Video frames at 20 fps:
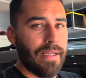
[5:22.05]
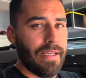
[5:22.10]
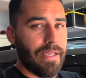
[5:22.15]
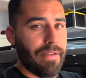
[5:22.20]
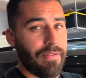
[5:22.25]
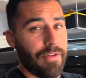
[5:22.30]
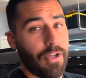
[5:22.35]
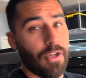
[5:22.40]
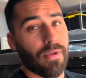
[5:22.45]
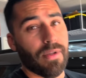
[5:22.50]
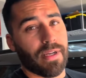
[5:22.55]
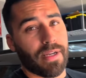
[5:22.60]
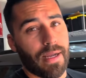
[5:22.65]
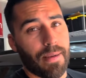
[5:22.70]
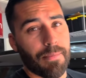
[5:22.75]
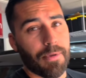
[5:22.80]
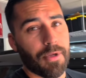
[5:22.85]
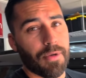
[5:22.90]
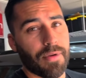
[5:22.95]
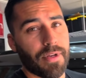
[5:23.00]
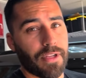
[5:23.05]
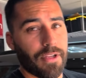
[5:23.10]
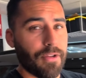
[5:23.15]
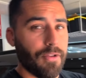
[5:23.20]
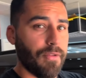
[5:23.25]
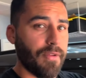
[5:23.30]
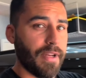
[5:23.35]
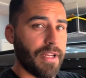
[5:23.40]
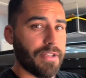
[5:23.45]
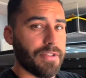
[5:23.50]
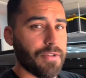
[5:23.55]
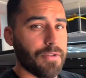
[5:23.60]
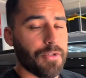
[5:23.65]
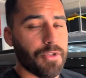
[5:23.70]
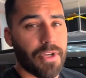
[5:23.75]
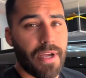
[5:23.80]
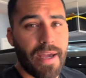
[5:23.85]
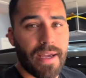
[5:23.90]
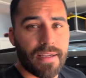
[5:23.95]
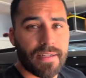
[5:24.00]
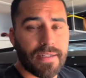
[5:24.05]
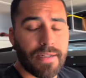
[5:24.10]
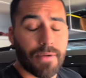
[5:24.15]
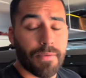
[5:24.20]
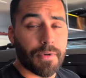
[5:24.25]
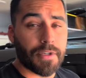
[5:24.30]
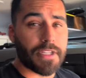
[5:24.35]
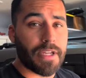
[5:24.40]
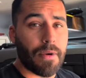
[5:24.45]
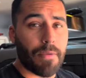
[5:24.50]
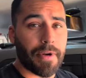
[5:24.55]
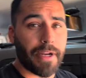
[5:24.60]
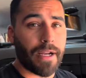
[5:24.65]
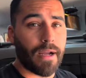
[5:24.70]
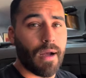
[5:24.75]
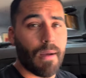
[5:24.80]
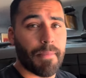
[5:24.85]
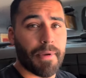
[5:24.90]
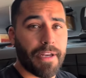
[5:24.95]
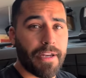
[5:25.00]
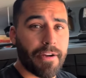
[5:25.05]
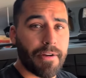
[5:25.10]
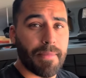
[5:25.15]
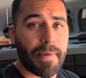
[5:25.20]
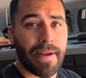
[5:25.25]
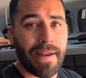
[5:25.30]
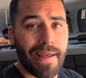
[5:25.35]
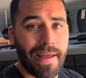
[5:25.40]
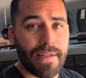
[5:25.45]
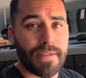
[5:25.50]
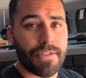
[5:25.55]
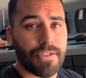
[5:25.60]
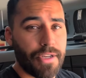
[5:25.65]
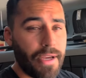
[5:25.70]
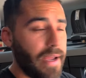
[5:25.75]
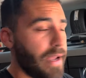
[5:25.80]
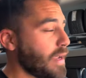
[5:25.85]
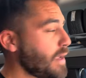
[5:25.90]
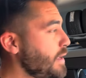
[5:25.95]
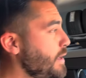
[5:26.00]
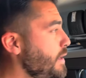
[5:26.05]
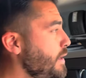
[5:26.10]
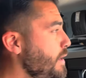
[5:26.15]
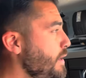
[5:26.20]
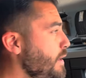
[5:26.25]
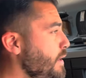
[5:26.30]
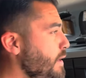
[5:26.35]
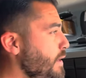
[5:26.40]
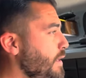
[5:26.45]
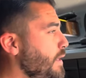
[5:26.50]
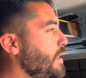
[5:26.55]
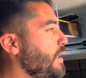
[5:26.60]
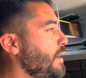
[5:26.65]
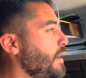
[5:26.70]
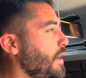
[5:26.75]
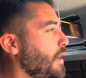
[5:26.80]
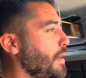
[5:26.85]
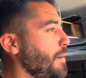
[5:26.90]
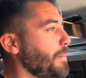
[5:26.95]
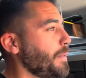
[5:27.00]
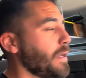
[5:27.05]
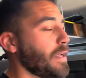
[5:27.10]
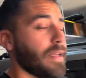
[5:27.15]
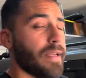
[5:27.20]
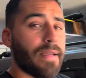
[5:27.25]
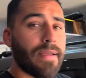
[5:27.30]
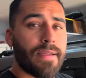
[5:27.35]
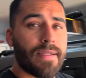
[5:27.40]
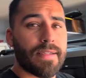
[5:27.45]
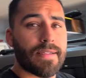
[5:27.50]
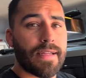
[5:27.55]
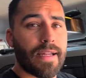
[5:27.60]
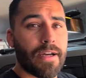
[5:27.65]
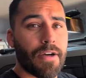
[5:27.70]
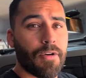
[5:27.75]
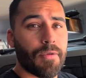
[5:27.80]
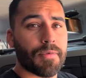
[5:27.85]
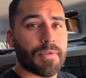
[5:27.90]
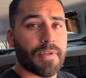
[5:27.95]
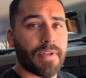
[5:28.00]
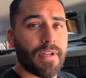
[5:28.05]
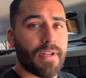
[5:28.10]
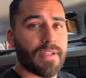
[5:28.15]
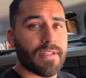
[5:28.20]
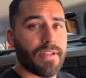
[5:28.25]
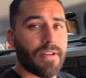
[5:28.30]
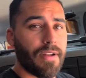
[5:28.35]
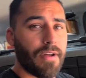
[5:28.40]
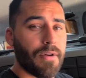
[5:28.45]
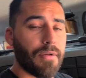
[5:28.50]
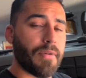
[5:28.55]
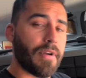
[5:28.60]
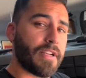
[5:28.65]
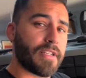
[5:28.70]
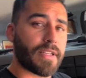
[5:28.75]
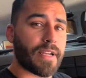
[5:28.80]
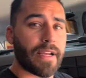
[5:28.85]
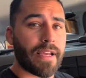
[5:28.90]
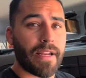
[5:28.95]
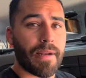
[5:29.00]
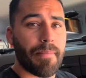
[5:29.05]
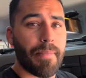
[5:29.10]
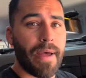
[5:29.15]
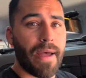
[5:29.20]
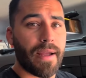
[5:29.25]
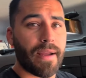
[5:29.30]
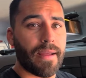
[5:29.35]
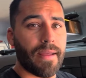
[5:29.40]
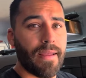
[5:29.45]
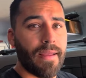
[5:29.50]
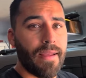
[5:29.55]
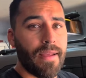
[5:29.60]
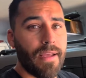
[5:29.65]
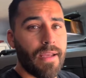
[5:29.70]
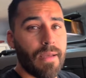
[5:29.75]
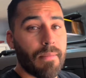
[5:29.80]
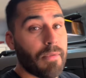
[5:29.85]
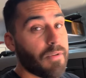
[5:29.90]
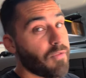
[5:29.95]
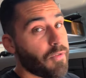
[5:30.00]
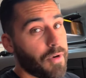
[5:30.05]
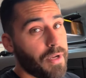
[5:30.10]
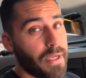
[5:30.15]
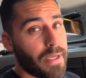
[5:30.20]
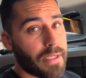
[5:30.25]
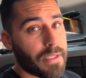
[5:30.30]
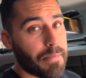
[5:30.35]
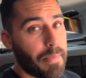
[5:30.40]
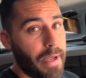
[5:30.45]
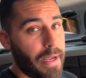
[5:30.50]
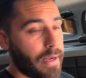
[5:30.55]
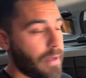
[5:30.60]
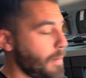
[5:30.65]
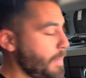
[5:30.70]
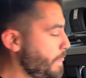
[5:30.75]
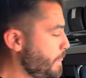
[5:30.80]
If you do like I'm doing it, you do need two jacks, which I went and commandeered my dad's jack. He's not home, so he doesn't know. I should get it back before he gets back.